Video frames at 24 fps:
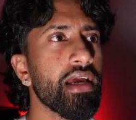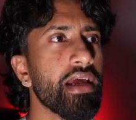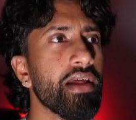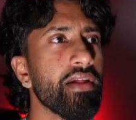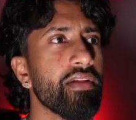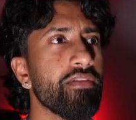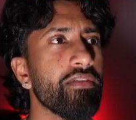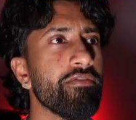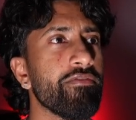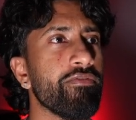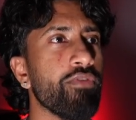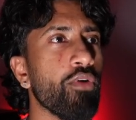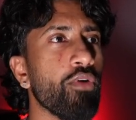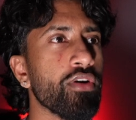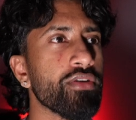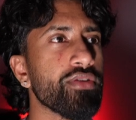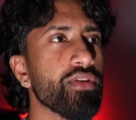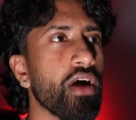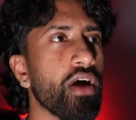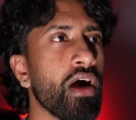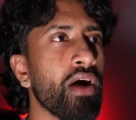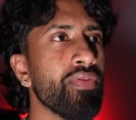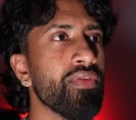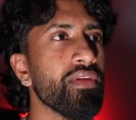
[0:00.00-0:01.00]
Fourth
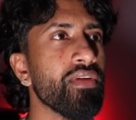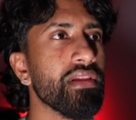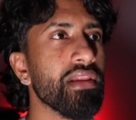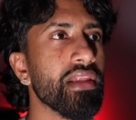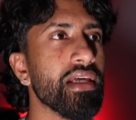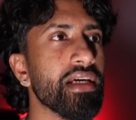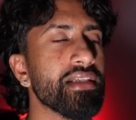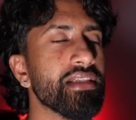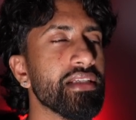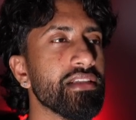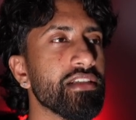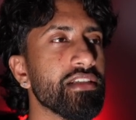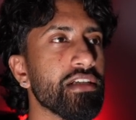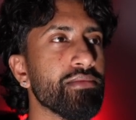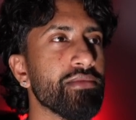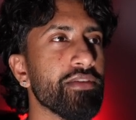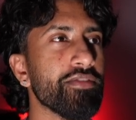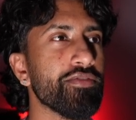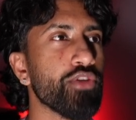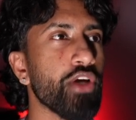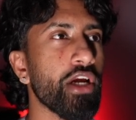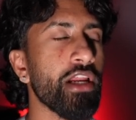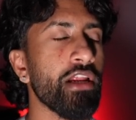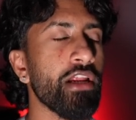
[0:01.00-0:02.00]
on the list in terms of
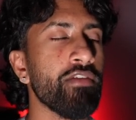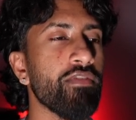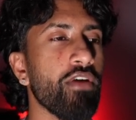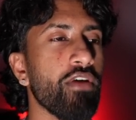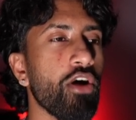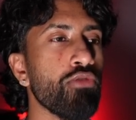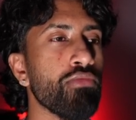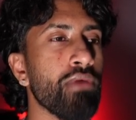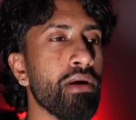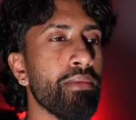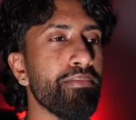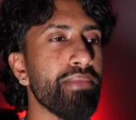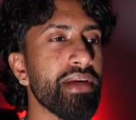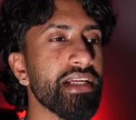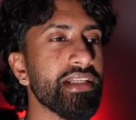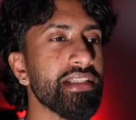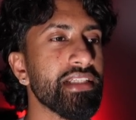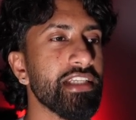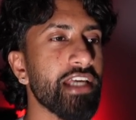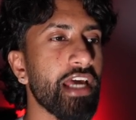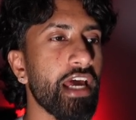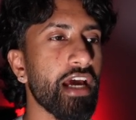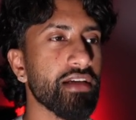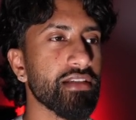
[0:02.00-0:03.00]
trading volume on
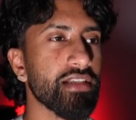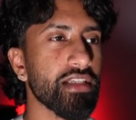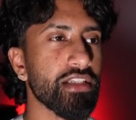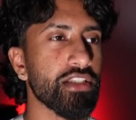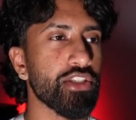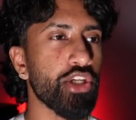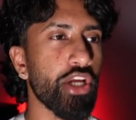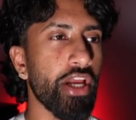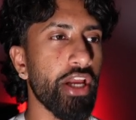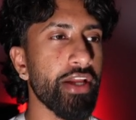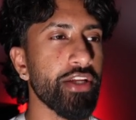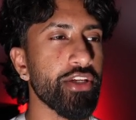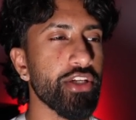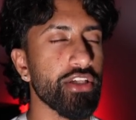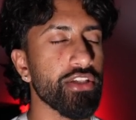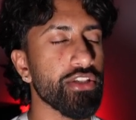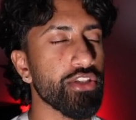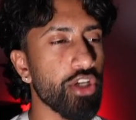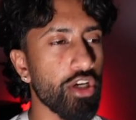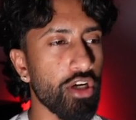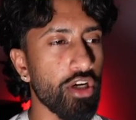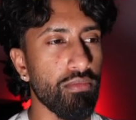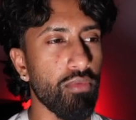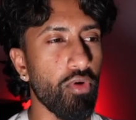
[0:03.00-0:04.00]
BTX exchange is
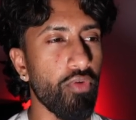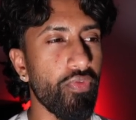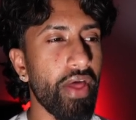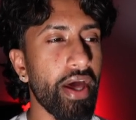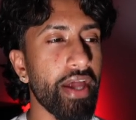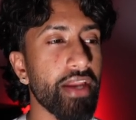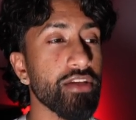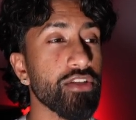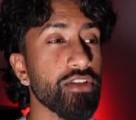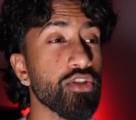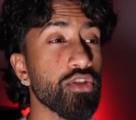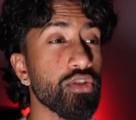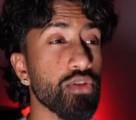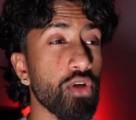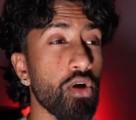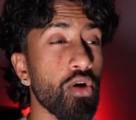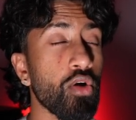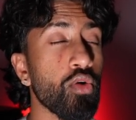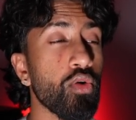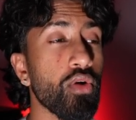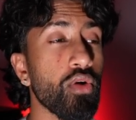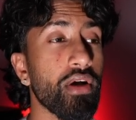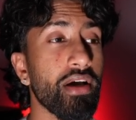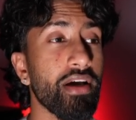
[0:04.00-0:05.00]
Turbo. That is
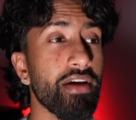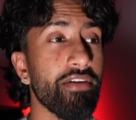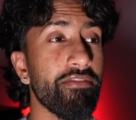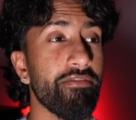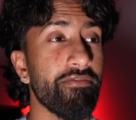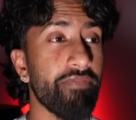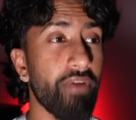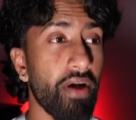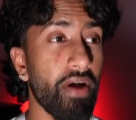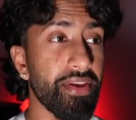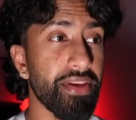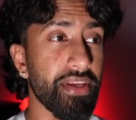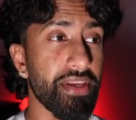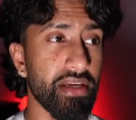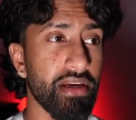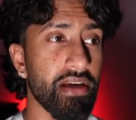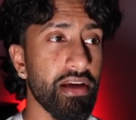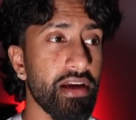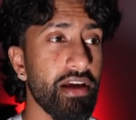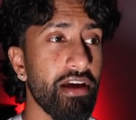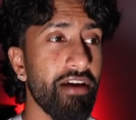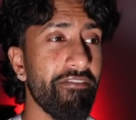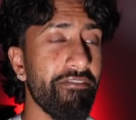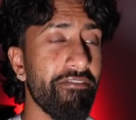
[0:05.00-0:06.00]
so funny.
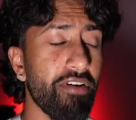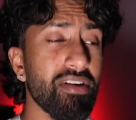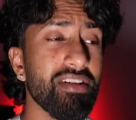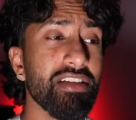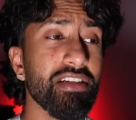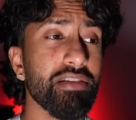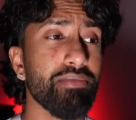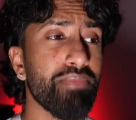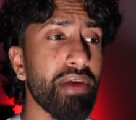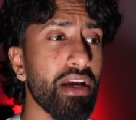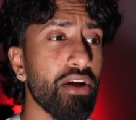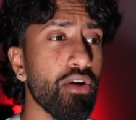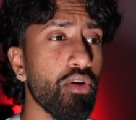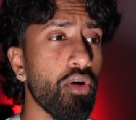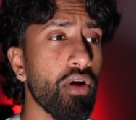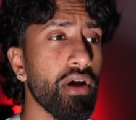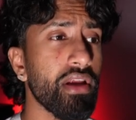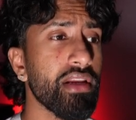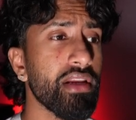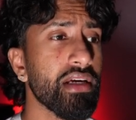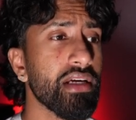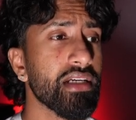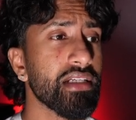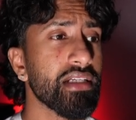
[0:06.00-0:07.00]
First is
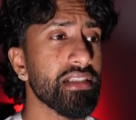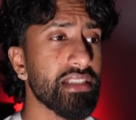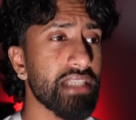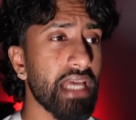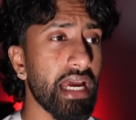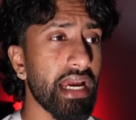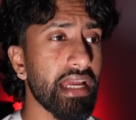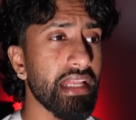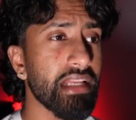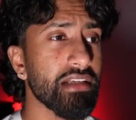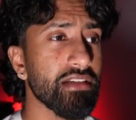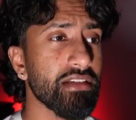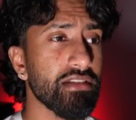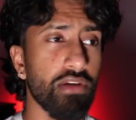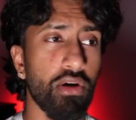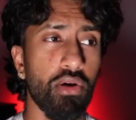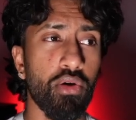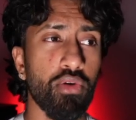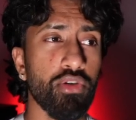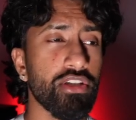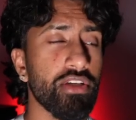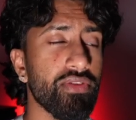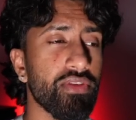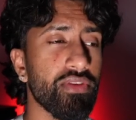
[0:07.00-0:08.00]
Bitcoin. Second is
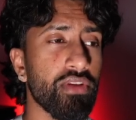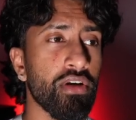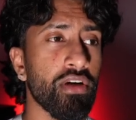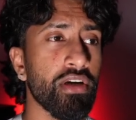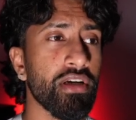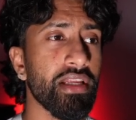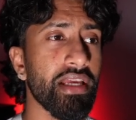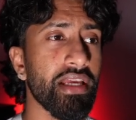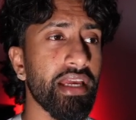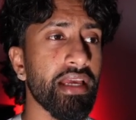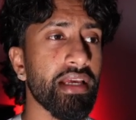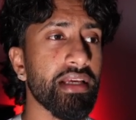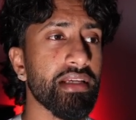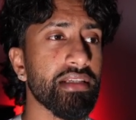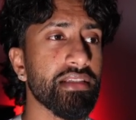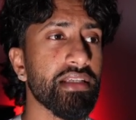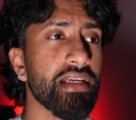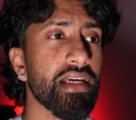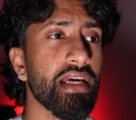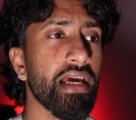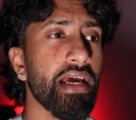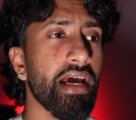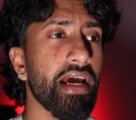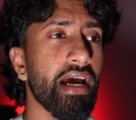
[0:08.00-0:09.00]
Doge. Third is
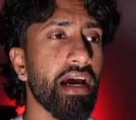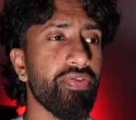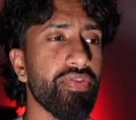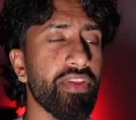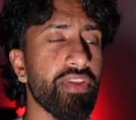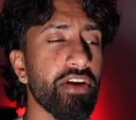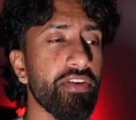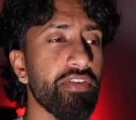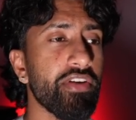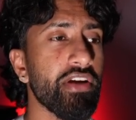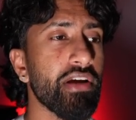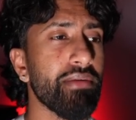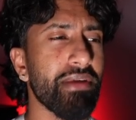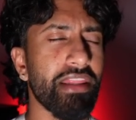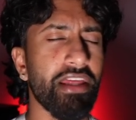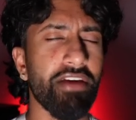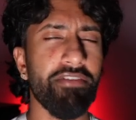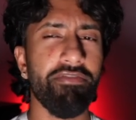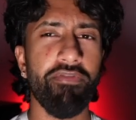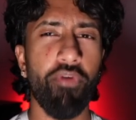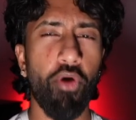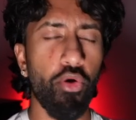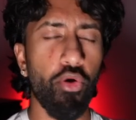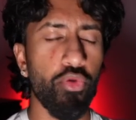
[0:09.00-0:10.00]
Ethereum, and then
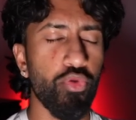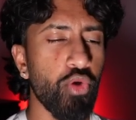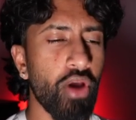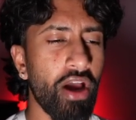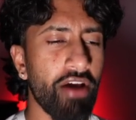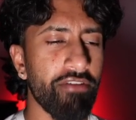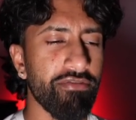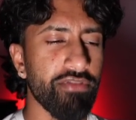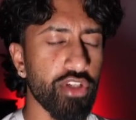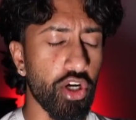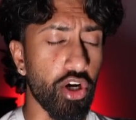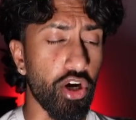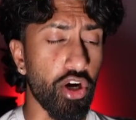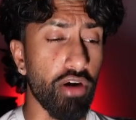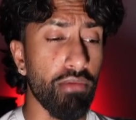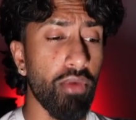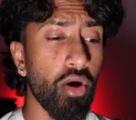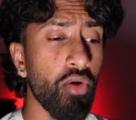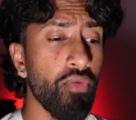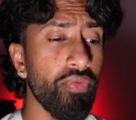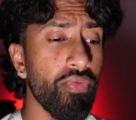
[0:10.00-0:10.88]
fourth you have Turbo.